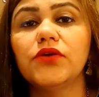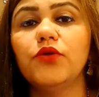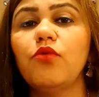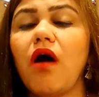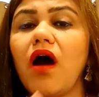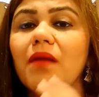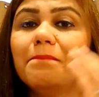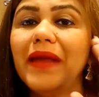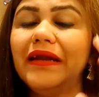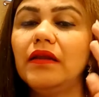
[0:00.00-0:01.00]
You are
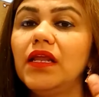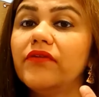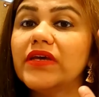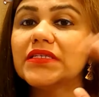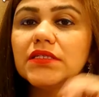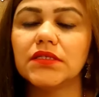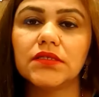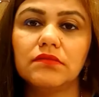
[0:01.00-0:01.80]
mentally restless.